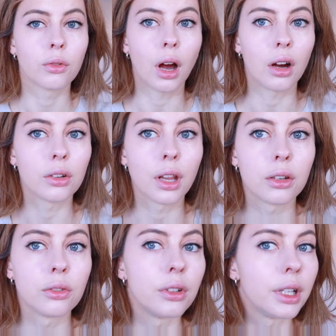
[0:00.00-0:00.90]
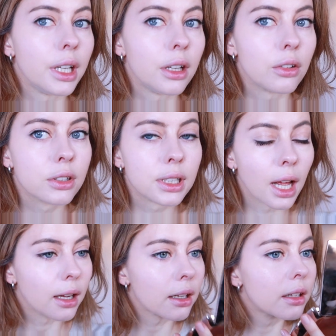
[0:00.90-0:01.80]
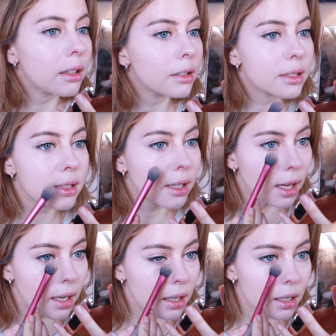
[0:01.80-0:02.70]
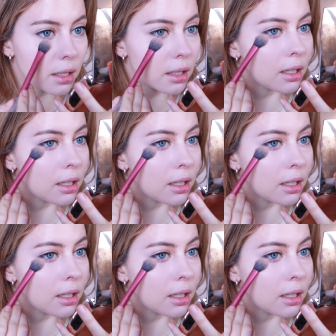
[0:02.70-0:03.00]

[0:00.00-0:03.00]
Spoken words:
Oh, that really looks like skin,